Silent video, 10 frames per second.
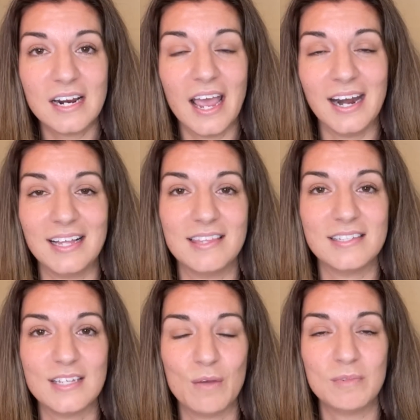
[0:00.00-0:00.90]
and at the
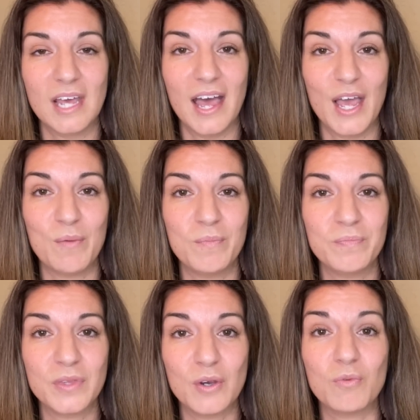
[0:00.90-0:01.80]
same time,
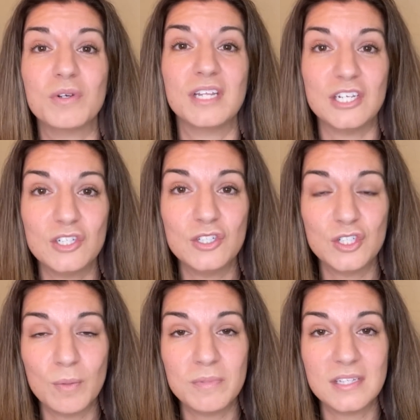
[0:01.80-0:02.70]

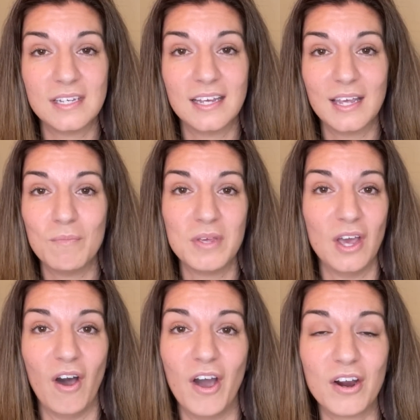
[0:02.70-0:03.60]
relationships can be
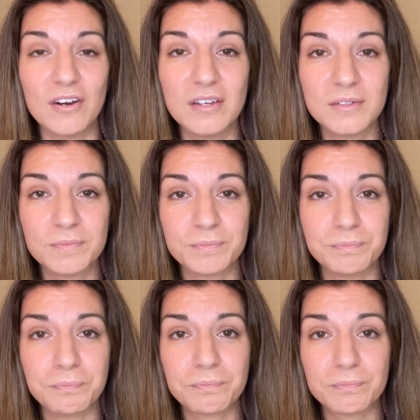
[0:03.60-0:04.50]
hard.
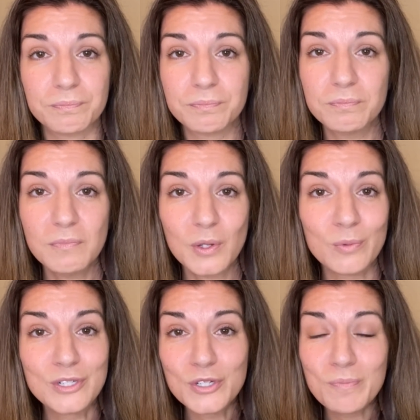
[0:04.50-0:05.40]

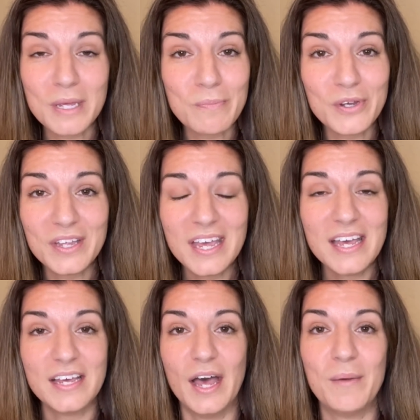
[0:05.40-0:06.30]
When two people
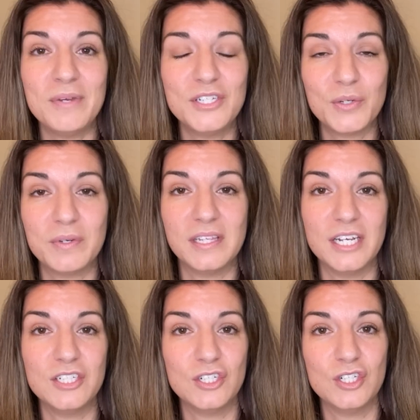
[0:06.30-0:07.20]
come into
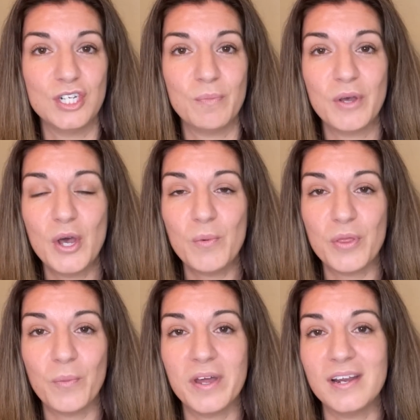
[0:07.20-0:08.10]
relationship with
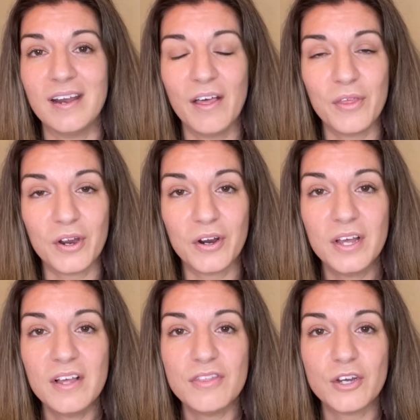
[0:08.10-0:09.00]
one another,
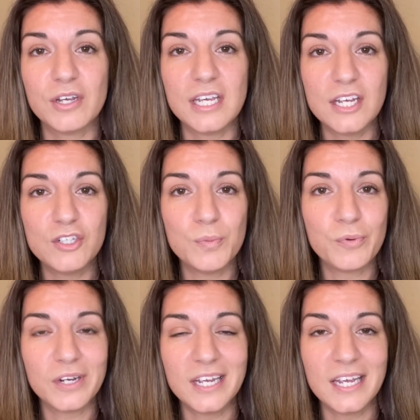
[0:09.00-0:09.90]
they're each
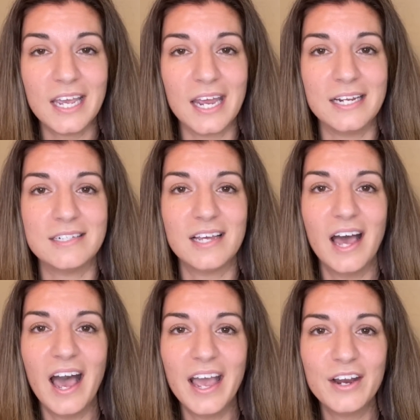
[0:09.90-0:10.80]
bringing an
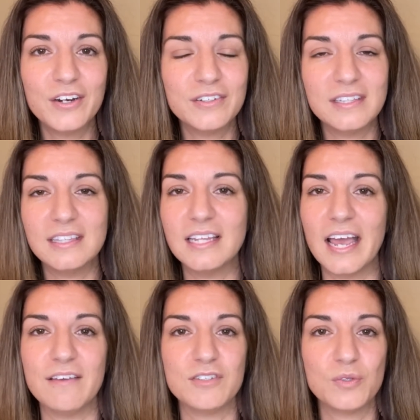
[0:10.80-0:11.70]
entire
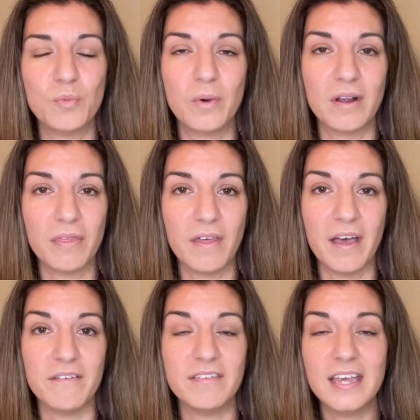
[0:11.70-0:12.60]
life's worth
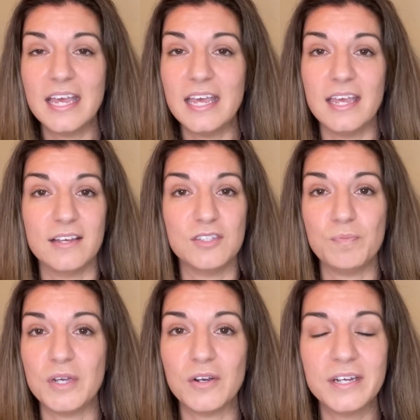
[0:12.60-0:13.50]
of
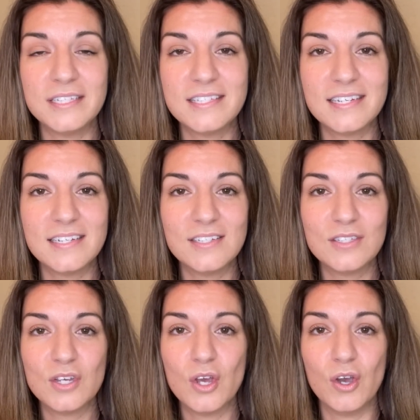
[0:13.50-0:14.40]

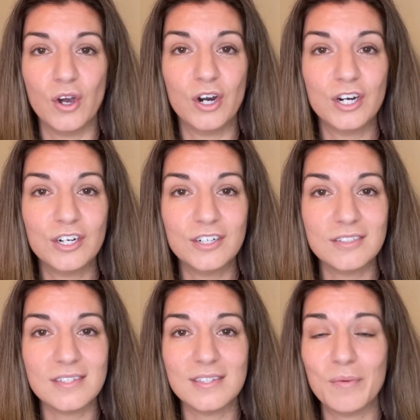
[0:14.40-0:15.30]
experiences,
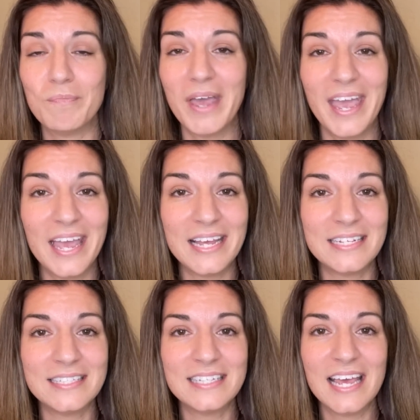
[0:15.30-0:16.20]
hurts,
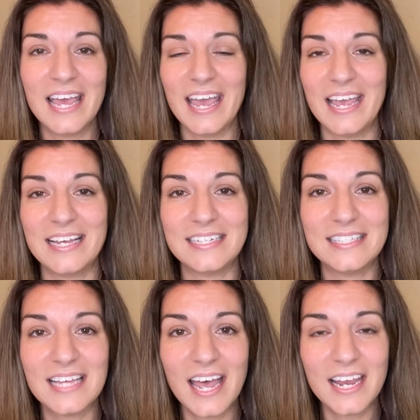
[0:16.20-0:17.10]
pains,
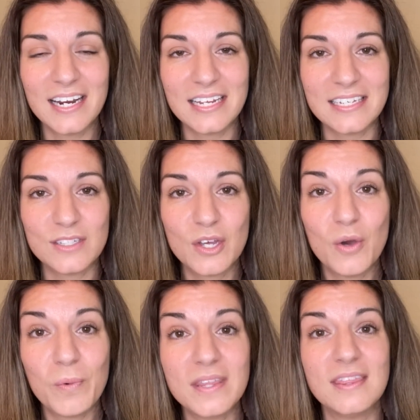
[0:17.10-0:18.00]
anxieties
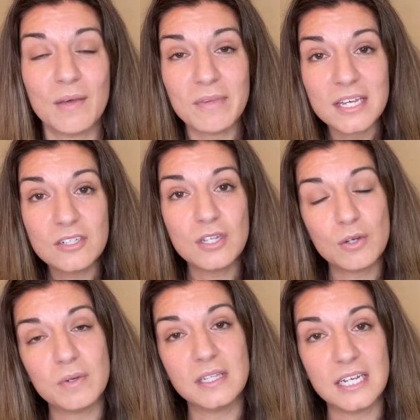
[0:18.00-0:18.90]
with them into the
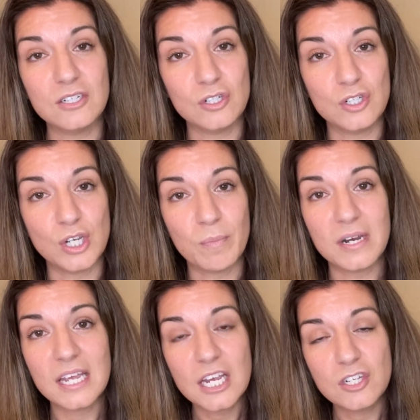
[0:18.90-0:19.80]
relationship.
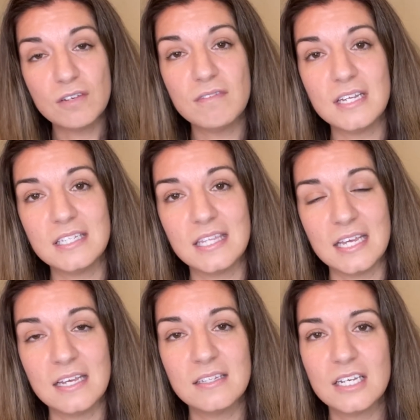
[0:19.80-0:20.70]
And each of these
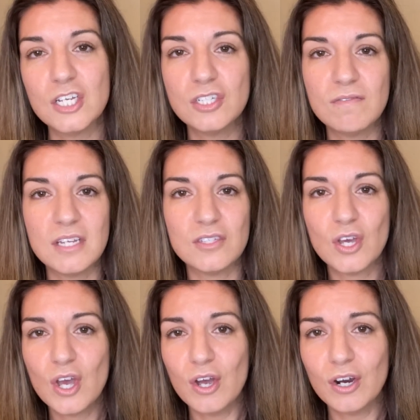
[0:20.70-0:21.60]
things, each of these
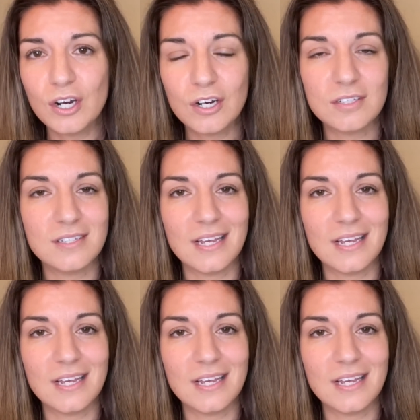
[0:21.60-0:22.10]
hurts,